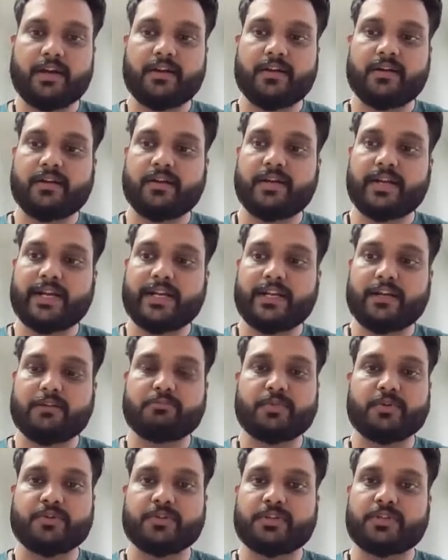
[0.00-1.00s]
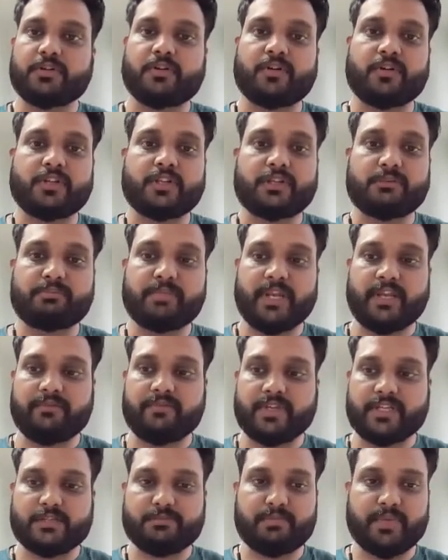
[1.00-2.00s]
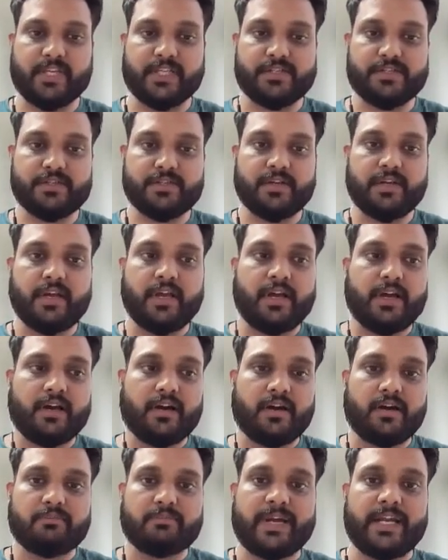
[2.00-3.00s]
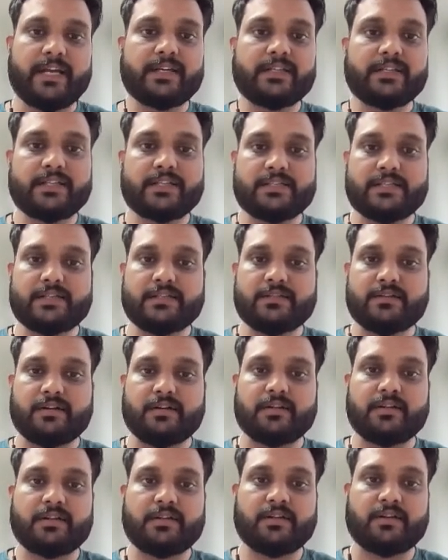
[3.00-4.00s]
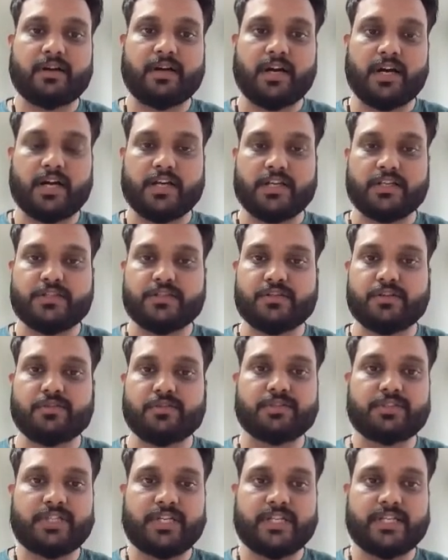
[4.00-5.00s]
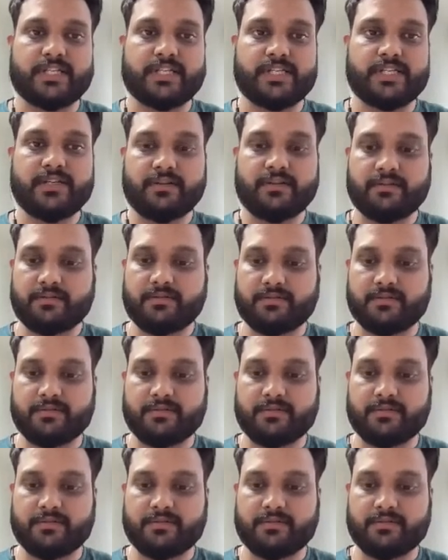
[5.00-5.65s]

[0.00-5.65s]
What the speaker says: data both on the previous page. This is on slow 3G.